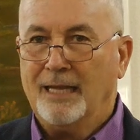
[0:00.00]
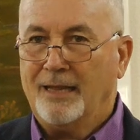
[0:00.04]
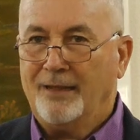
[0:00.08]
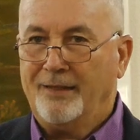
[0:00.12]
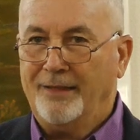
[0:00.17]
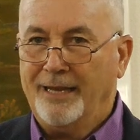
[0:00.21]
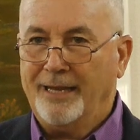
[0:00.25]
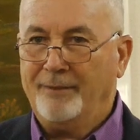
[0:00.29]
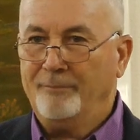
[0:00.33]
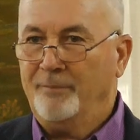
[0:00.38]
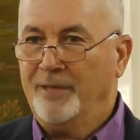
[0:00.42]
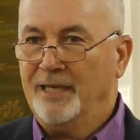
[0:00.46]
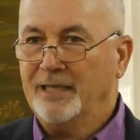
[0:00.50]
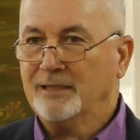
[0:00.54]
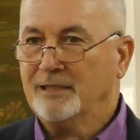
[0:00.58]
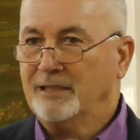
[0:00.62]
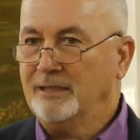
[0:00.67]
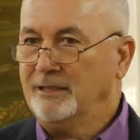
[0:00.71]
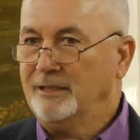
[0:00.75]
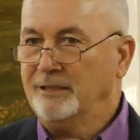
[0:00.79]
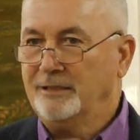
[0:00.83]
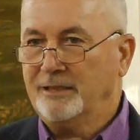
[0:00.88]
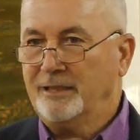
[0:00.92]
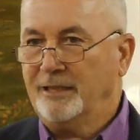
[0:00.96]
that
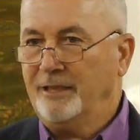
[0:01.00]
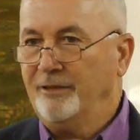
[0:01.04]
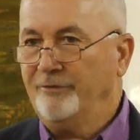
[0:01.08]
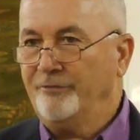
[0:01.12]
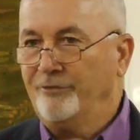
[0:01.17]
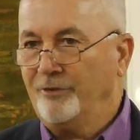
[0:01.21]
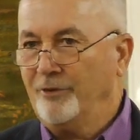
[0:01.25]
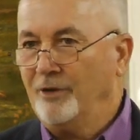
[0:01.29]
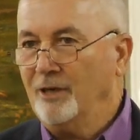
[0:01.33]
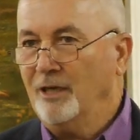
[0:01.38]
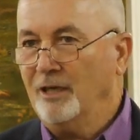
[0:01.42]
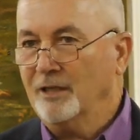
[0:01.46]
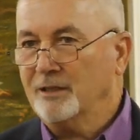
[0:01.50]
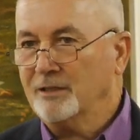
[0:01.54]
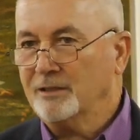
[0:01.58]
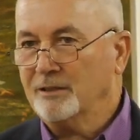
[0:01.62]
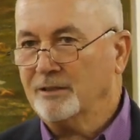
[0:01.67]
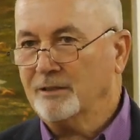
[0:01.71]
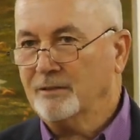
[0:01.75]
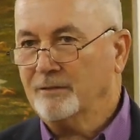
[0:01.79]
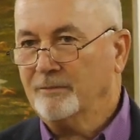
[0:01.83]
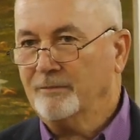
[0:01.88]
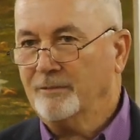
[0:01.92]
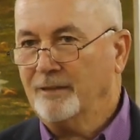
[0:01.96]
message is here for us
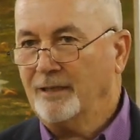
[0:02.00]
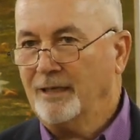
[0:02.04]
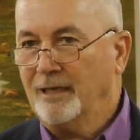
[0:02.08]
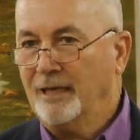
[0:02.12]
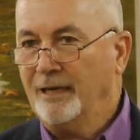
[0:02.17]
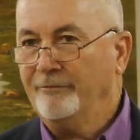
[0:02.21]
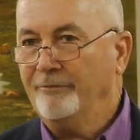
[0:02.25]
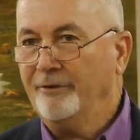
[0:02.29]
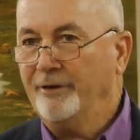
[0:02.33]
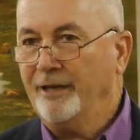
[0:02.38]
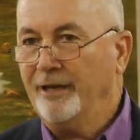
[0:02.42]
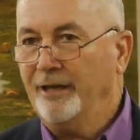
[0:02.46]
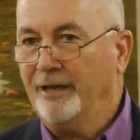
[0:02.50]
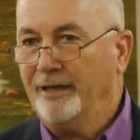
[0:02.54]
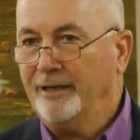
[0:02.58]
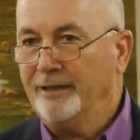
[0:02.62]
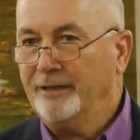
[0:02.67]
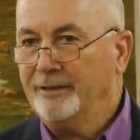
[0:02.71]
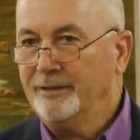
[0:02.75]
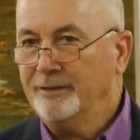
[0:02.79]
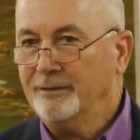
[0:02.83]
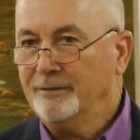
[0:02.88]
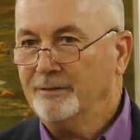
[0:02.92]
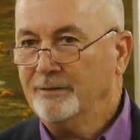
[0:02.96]
every day.
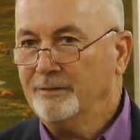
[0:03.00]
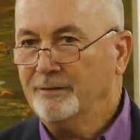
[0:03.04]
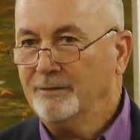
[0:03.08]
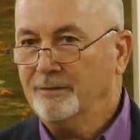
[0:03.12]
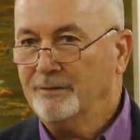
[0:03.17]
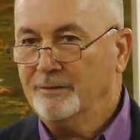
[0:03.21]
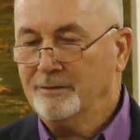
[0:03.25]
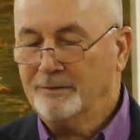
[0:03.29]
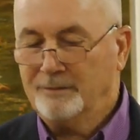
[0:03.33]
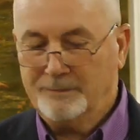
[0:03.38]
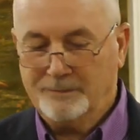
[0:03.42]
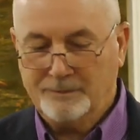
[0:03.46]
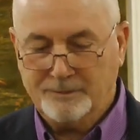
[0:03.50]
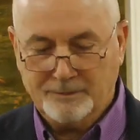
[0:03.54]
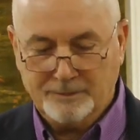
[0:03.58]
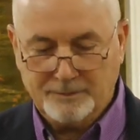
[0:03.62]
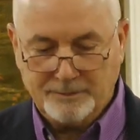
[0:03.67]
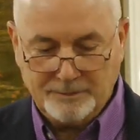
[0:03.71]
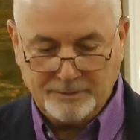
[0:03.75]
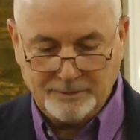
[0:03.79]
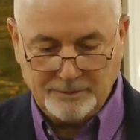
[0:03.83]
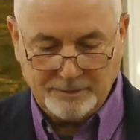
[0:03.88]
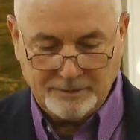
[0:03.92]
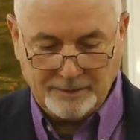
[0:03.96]

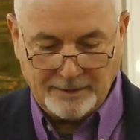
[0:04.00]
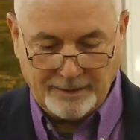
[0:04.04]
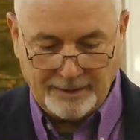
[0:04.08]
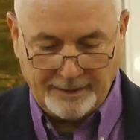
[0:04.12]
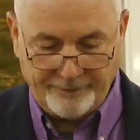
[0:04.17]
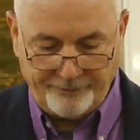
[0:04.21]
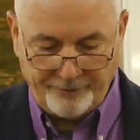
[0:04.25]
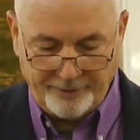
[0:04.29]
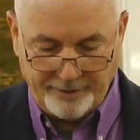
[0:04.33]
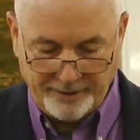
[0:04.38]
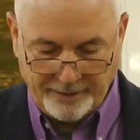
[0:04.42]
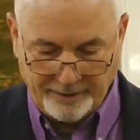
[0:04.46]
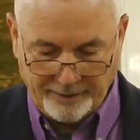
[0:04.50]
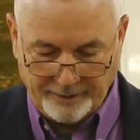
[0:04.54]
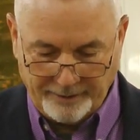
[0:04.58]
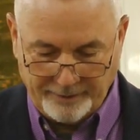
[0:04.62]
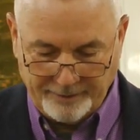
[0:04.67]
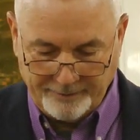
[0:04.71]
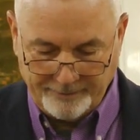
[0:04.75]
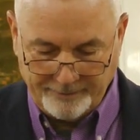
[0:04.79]
Every day.